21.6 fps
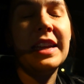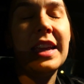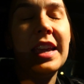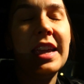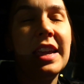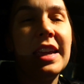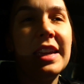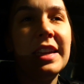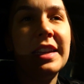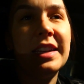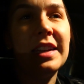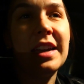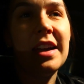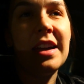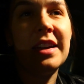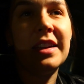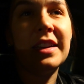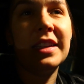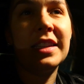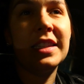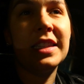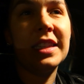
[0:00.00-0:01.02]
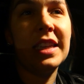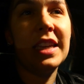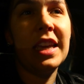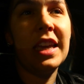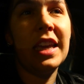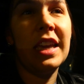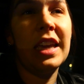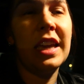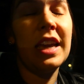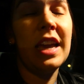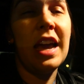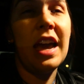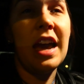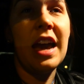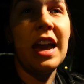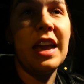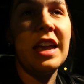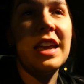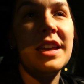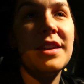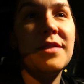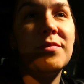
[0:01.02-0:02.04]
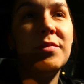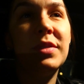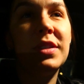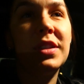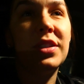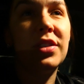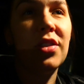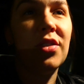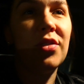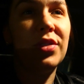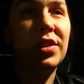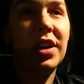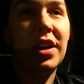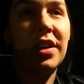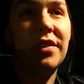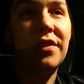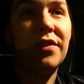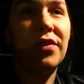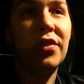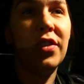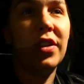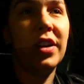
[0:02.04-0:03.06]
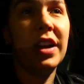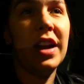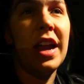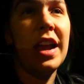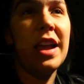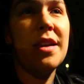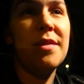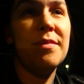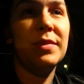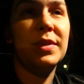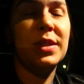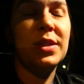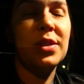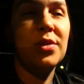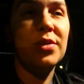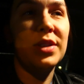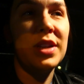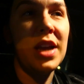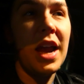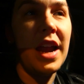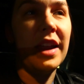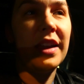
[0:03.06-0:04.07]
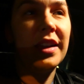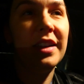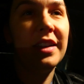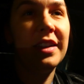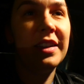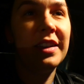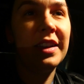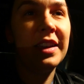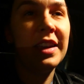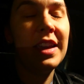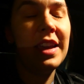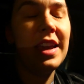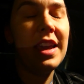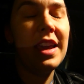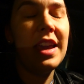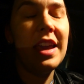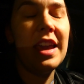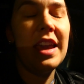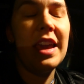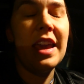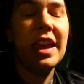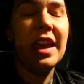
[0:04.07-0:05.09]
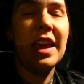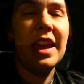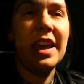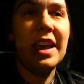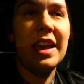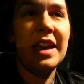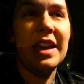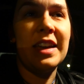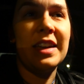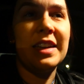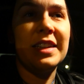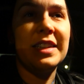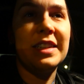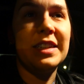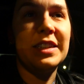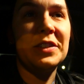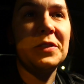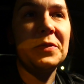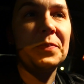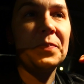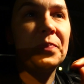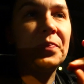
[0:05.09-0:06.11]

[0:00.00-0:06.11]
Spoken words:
and honestly, I am so done for. I am so tired, and